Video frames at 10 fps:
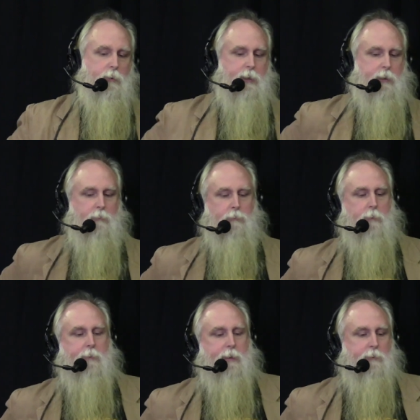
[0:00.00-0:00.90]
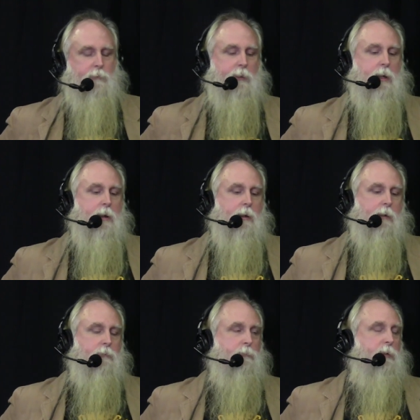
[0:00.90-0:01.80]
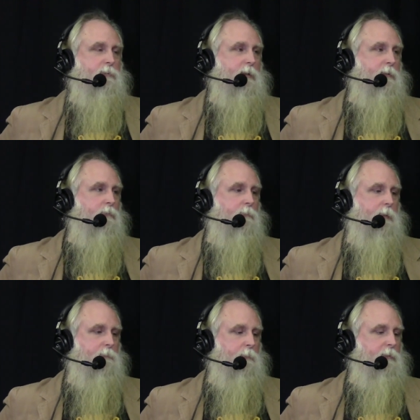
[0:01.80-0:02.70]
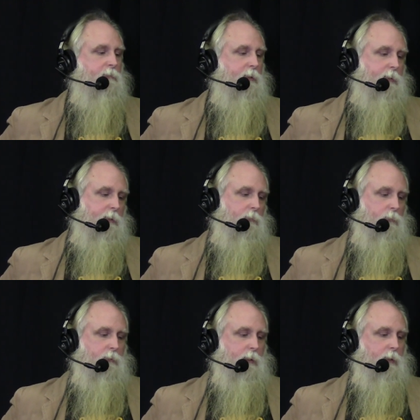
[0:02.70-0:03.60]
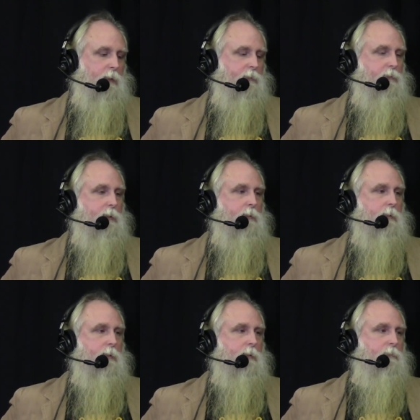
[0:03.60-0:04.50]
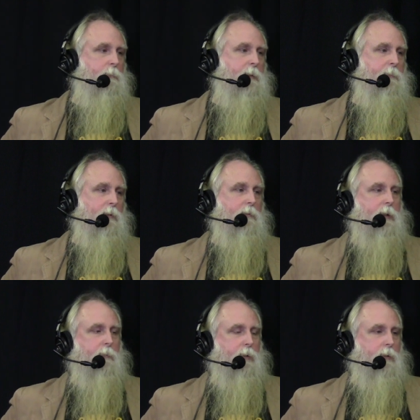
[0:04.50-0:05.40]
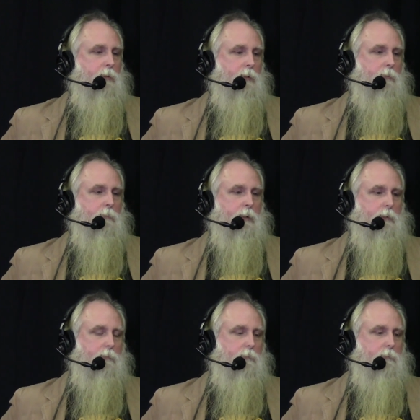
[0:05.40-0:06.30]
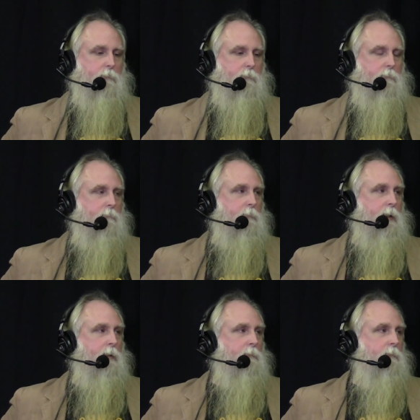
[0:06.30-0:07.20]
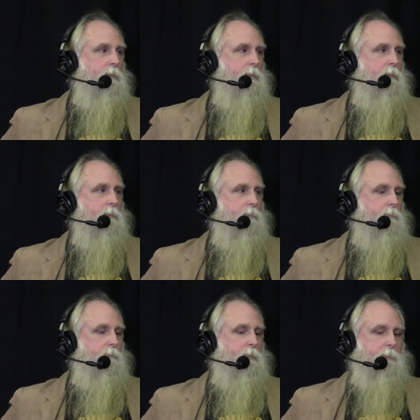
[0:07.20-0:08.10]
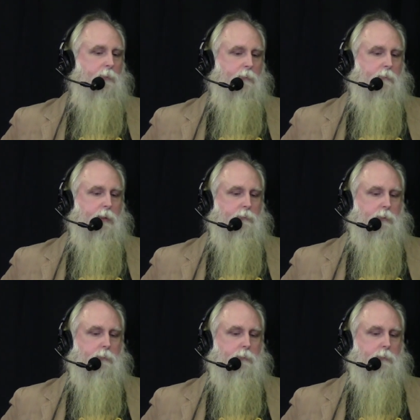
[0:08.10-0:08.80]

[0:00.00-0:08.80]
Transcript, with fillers: I don't know how to solve that because then because the real challenge to fiefdoms has nothing to do with technology; it's people, and we all know that. Man, People are crazy.